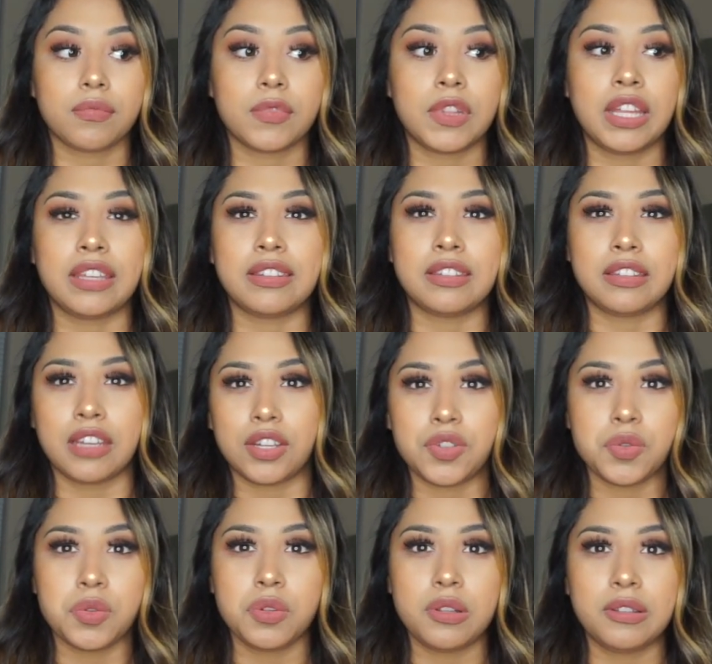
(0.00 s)
like
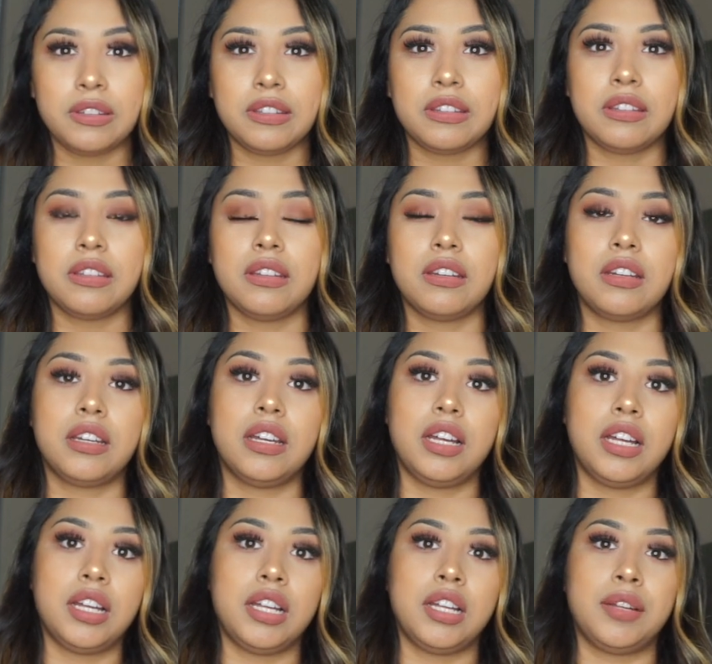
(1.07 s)
schedules.
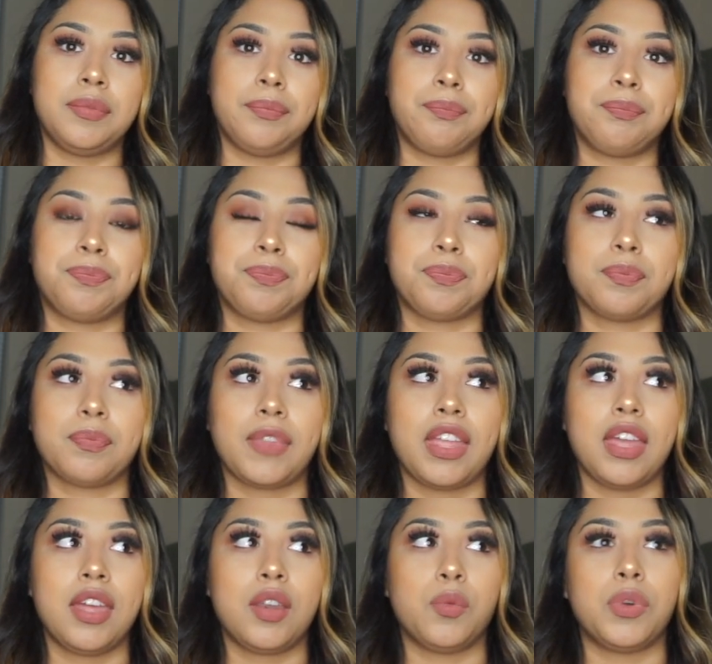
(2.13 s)
And